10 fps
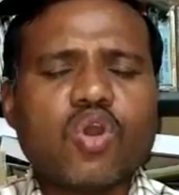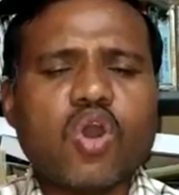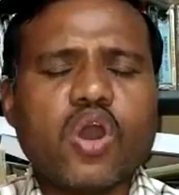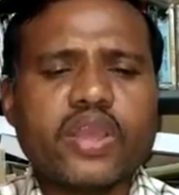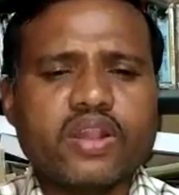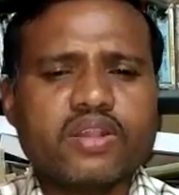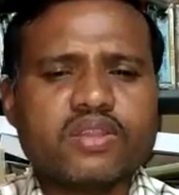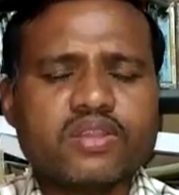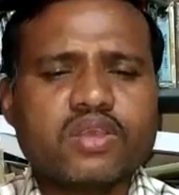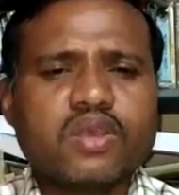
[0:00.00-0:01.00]
oil.
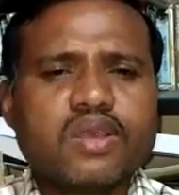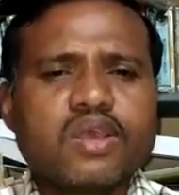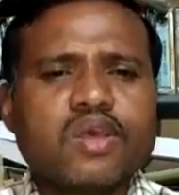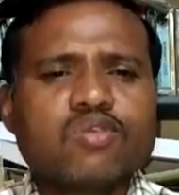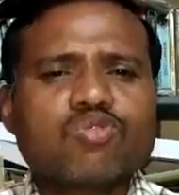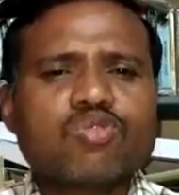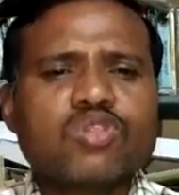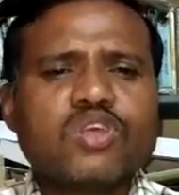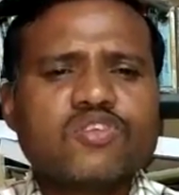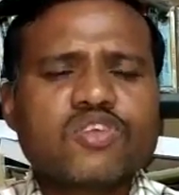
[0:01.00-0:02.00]
So
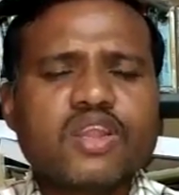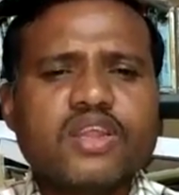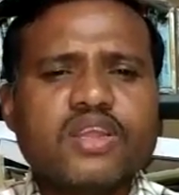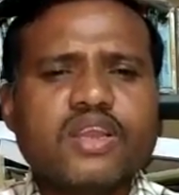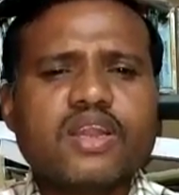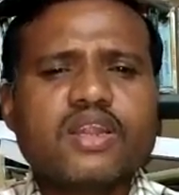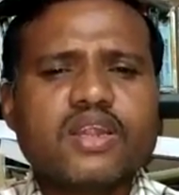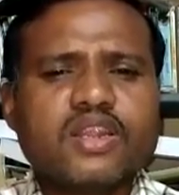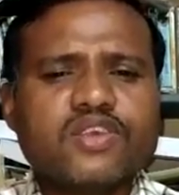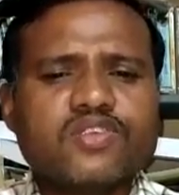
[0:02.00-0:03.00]
this clinical
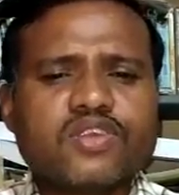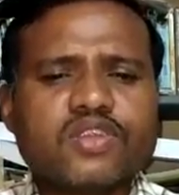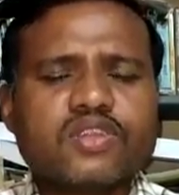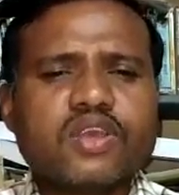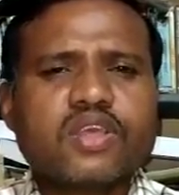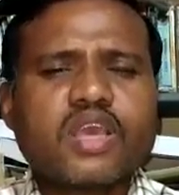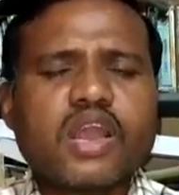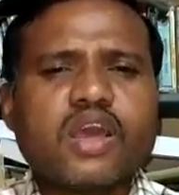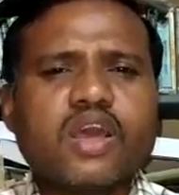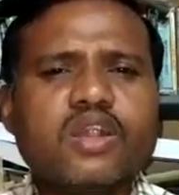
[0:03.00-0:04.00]
condition
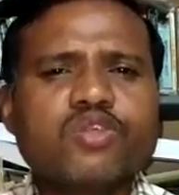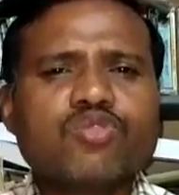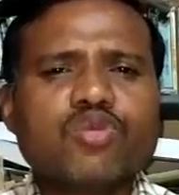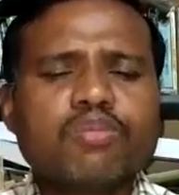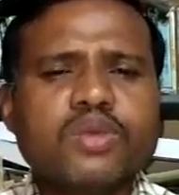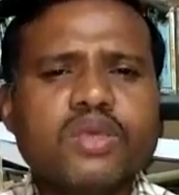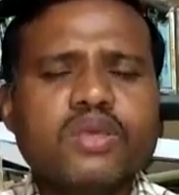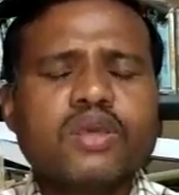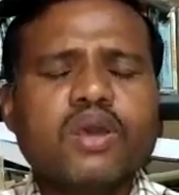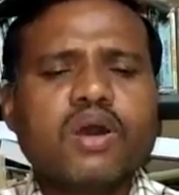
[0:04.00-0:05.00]
can also
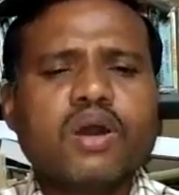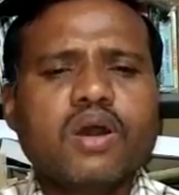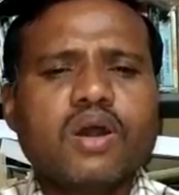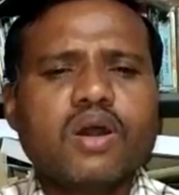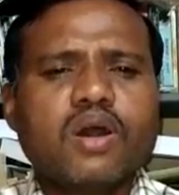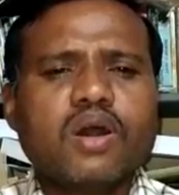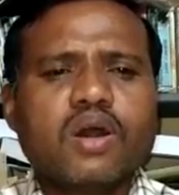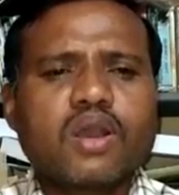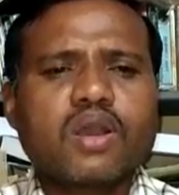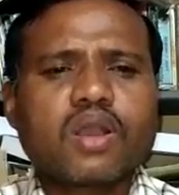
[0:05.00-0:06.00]
be
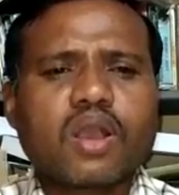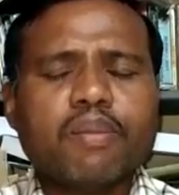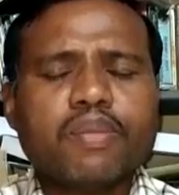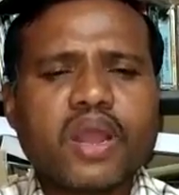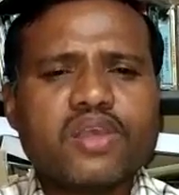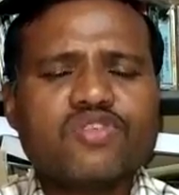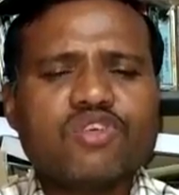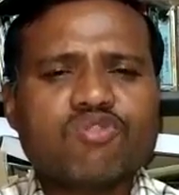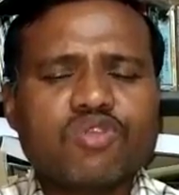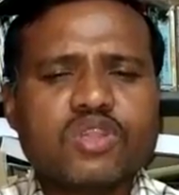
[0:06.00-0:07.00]

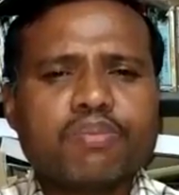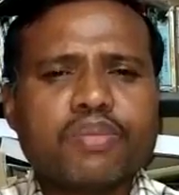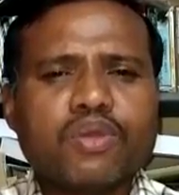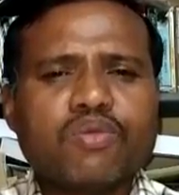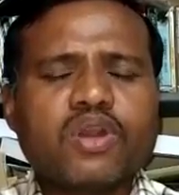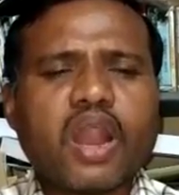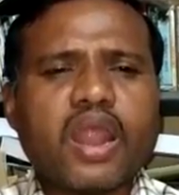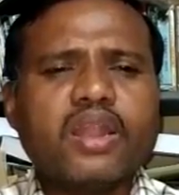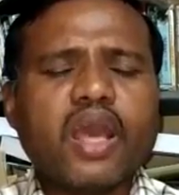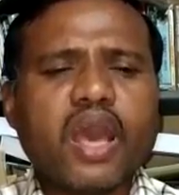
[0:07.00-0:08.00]
comprises with fever
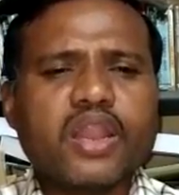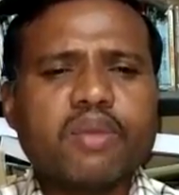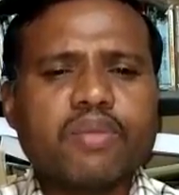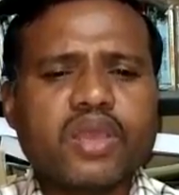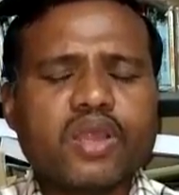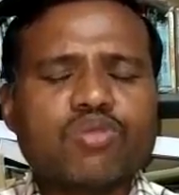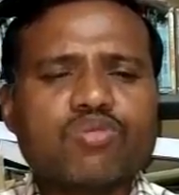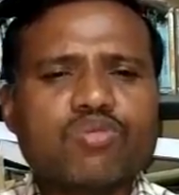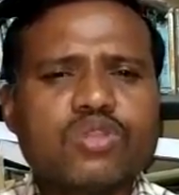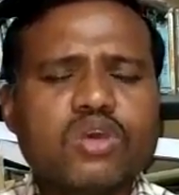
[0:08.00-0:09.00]
and anemia
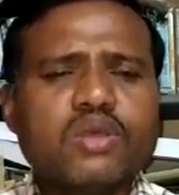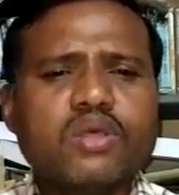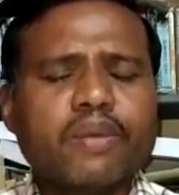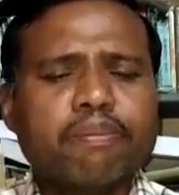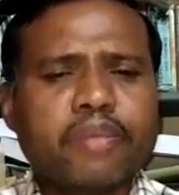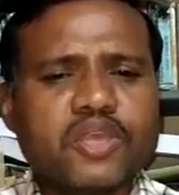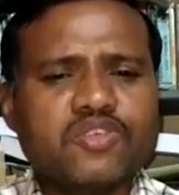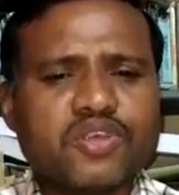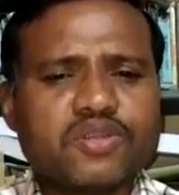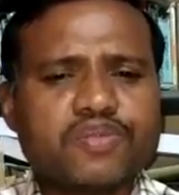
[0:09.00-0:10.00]
to the
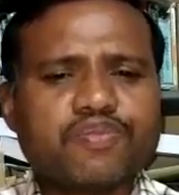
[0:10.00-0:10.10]
patient.